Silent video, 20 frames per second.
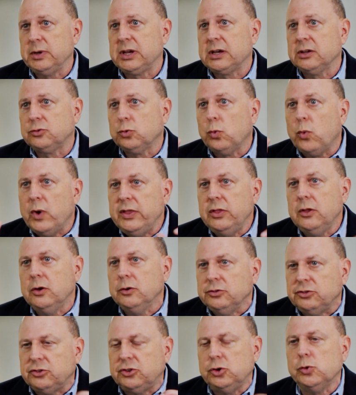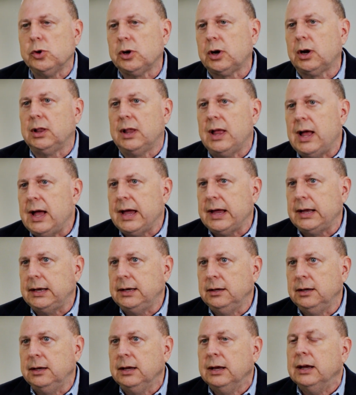Because when those two are
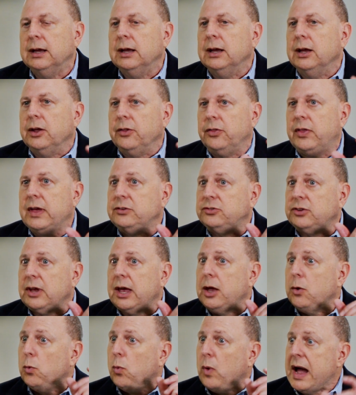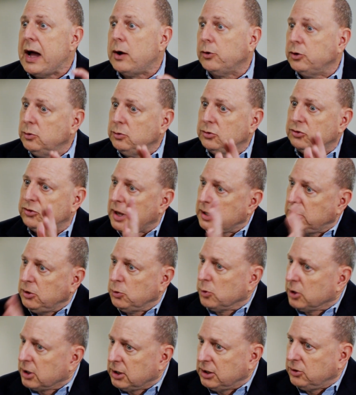aligned, they say, wow, you said
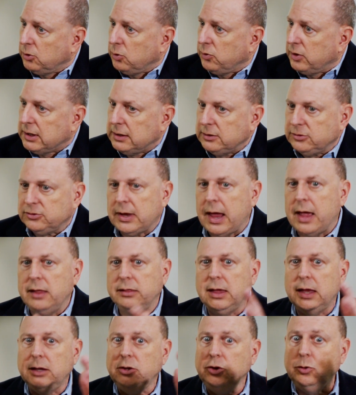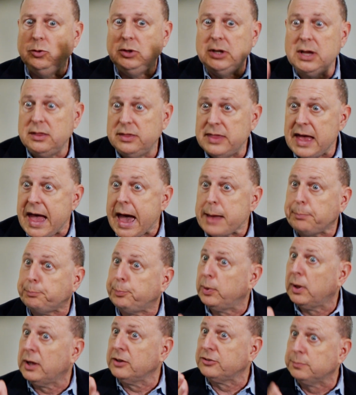you were going to do this, and then you did
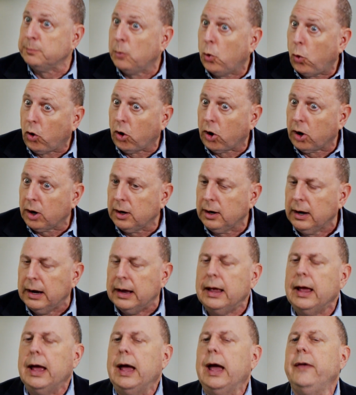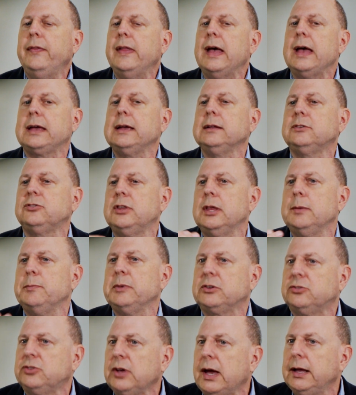that plus more and that gets
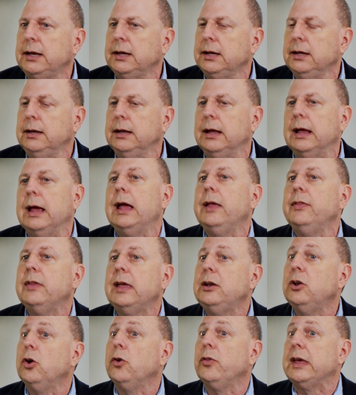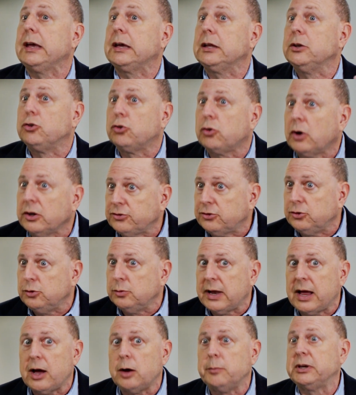them excited and they know they can trust
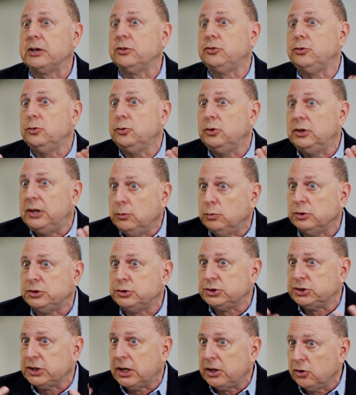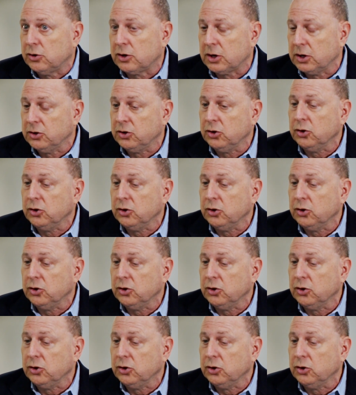you now because you did what you said you can